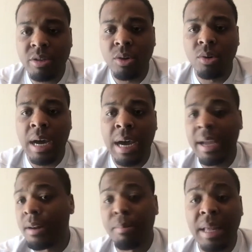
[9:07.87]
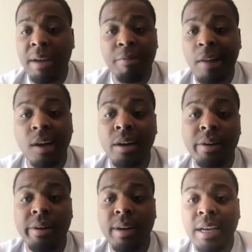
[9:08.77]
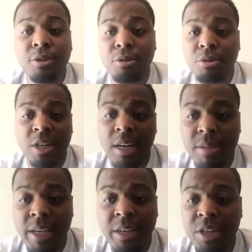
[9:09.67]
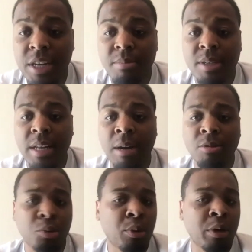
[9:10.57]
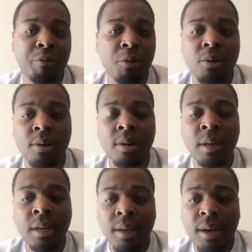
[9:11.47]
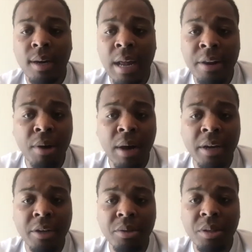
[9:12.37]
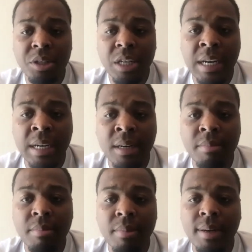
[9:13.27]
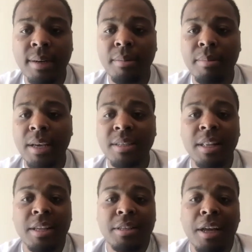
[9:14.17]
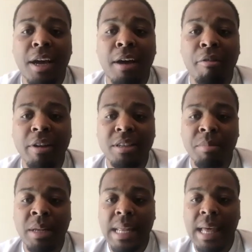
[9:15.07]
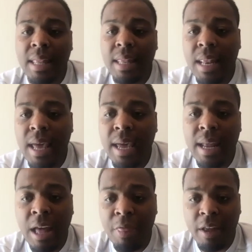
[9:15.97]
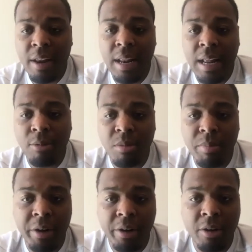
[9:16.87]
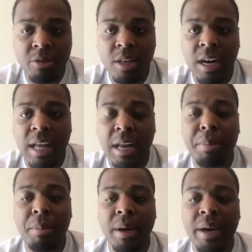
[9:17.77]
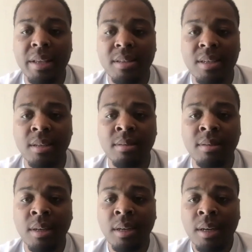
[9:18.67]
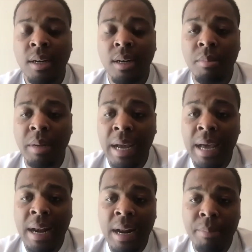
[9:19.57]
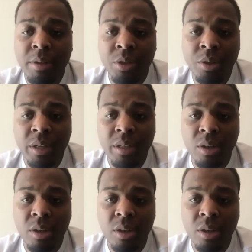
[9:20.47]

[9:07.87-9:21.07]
So I had applied for like 100 high school jobs, head jobs, and I was 24. I knew I could do the job. Like I said, that's the confidence and mentality that I had. I thought that I was a better coach than a lot of people I had seen. And I got an opportunity.